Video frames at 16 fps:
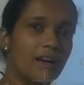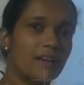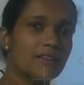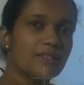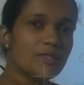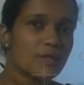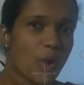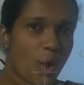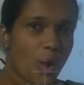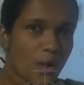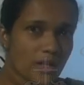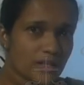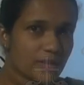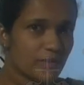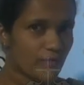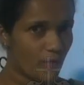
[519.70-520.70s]

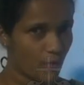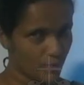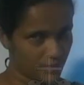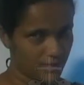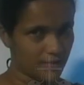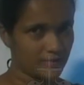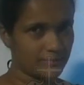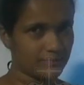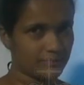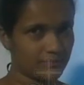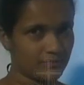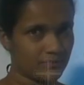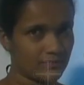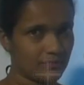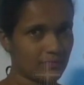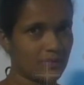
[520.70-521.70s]
salt water.
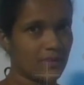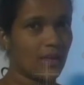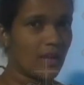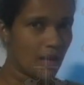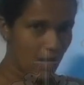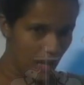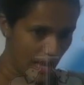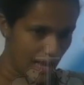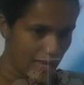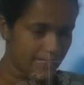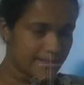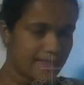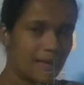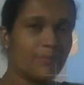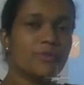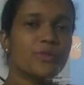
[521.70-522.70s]
Add
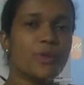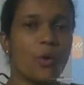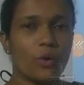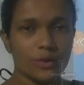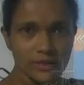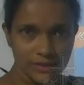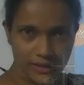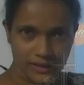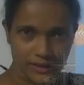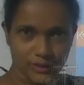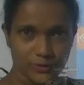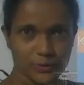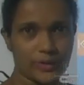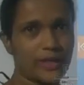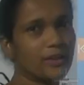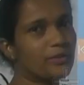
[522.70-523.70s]
some salt
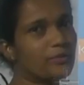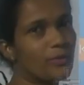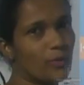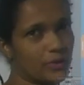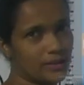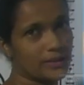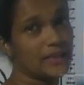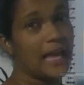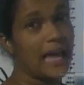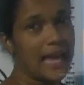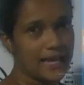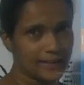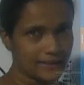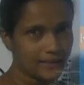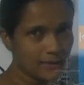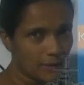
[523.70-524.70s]
into that water
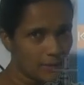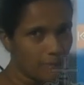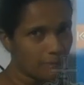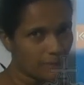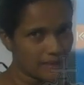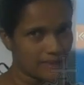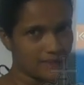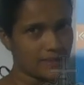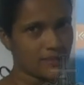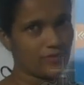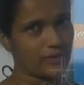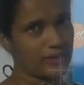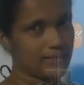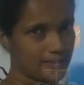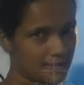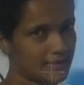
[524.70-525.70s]
and mix it
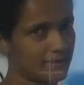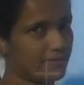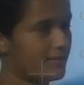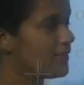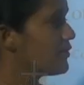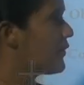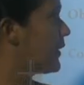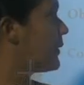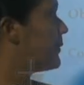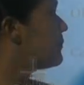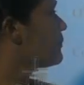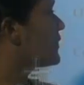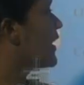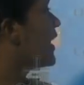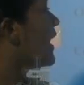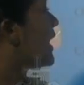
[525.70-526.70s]
well, stir it well.
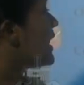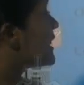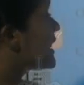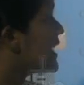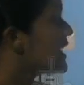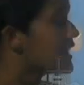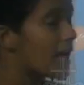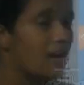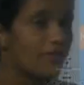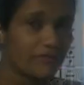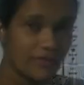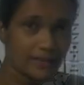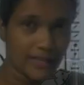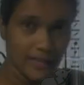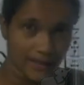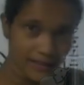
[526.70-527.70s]
Then after
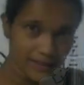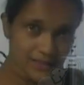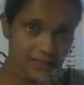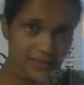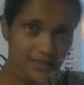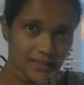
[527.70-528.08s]
that,